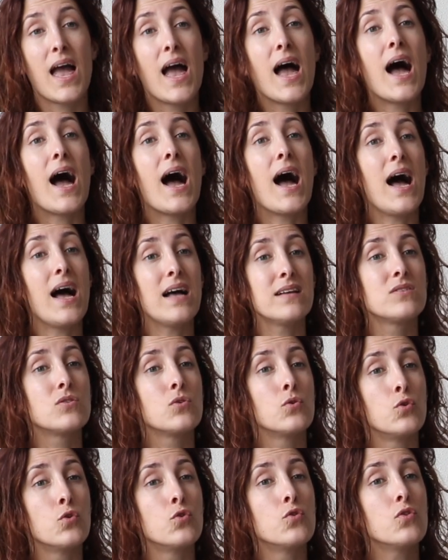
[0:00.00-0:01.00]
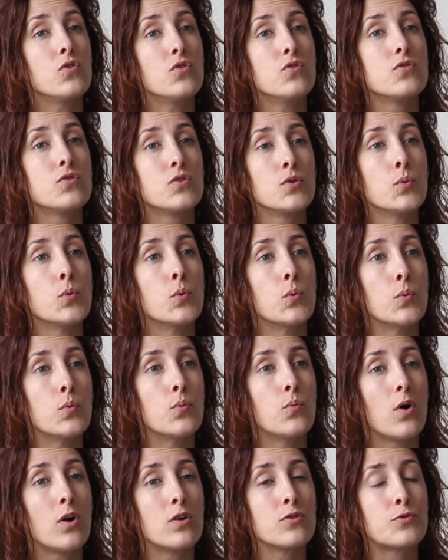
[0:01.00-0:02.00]
So you know the
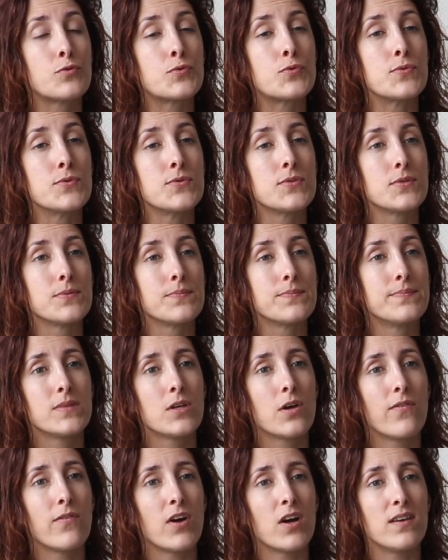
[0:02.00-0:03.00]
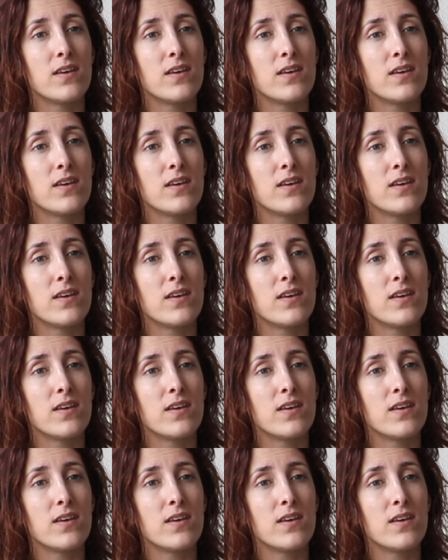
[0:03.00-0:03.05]
world truth covered.